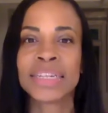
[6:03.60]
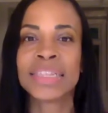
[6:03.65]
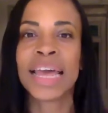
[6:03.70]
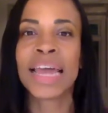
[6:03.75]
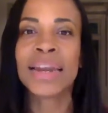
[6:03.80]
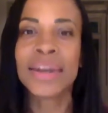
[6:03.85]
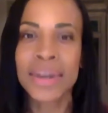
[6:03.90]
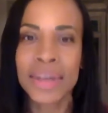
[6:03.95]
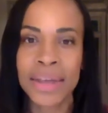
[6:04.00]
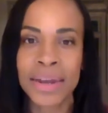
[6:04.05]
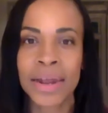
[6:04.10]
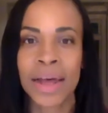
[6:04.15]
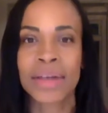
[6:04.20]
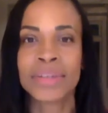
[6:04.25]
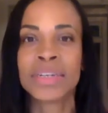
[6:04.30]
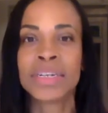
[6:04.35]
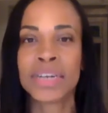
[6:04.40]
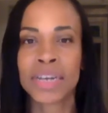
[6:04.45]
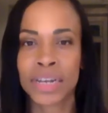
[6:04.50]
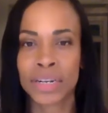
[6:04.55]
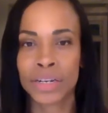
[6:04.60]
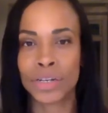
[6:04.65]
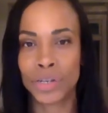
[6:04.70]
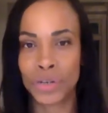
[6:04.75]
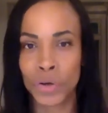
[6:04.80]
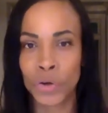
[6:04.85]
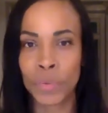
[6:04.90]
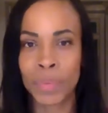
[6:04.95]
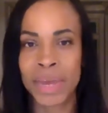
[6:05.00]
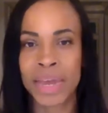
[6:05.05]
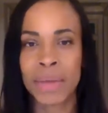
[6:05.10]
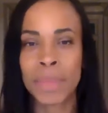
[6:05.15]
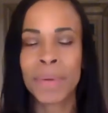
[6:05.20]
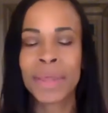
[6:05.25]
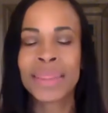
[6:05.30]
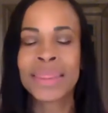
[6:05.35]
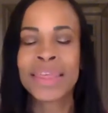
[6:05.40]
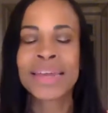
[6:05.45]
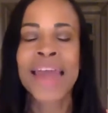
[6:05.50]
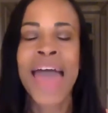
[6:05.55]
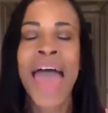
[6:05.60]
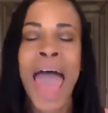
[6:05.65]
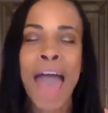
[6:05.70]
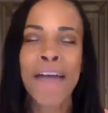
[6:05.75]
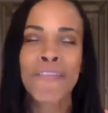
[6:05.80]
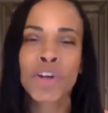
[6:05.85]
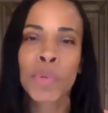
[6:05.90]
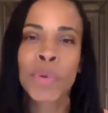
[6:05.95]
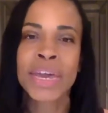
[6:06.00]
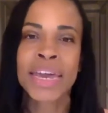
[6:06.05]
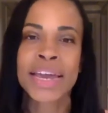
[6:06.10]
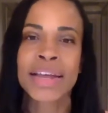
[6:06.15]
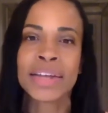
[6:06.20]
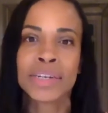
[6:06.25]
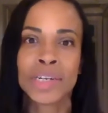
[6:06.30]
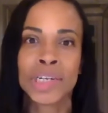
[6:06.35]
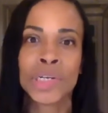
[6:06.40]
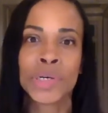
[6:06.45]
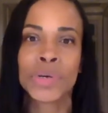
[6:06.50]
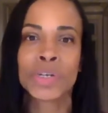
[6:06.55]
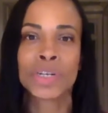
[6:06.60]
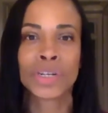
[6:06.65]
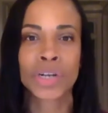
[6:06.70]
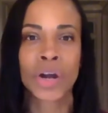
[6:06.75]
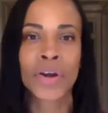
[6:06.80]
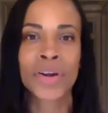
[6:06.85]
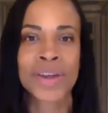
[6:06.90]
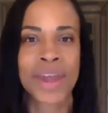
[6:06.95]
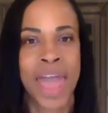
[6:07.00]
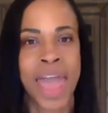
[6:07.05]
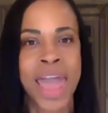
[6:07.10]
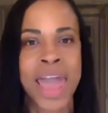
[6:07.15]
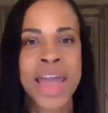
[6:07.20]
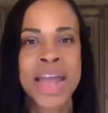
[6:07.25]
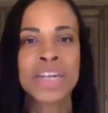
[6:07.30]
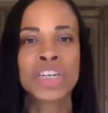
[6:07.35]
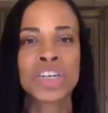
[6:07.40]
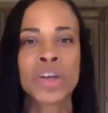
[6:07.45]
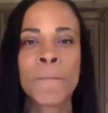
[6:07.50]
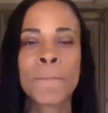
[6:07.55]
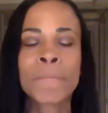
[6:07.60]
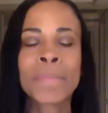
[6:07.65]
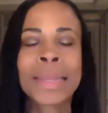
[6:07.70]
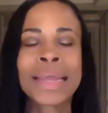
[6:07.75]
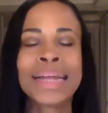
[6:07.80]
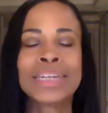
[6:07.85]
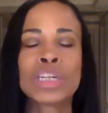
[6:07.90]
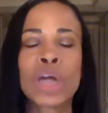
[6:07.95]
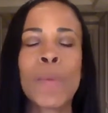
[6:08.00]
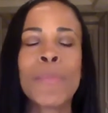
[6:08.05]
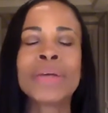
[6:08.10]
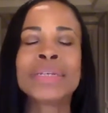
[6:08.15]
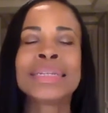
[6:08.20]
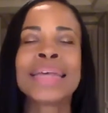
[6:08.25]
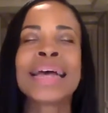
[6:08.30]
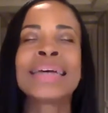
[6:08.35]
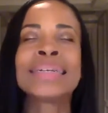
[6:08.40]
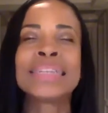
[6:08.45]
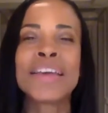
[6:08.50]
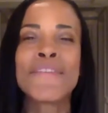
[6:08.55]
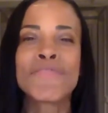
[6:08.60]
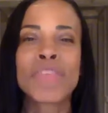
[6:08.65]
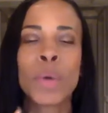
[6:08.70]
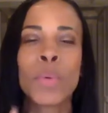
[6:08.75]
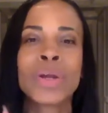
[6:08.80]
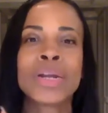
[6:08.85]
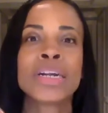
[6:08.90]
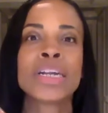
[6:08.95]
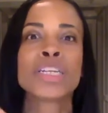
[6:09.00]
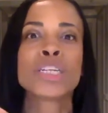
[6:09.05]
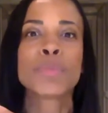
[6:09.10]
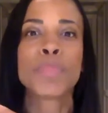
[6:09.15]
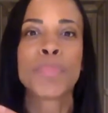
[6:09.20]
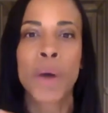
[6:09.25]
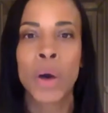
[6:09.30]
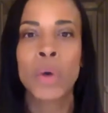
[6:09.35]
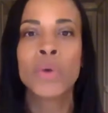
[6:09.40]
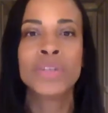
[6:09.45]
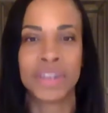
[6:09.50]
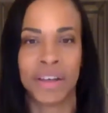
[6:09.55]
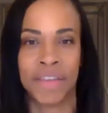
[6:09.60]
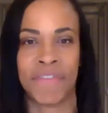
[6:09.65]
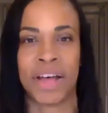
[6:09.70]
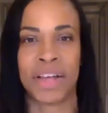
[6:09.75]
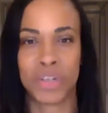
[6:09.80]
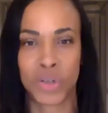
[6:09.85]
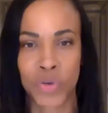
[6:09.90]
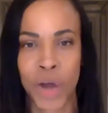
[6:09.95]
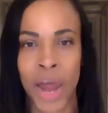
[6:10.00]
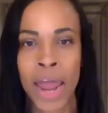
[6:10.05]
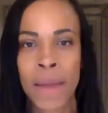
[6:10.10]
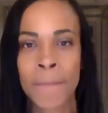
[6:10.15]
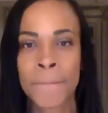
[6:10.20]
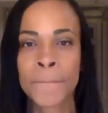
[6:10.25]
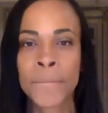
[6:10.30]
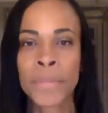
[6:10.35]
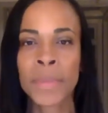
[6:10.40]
they need us to consume in. But then after we get to a certain age, it's almost as if they want to dispose of us, right?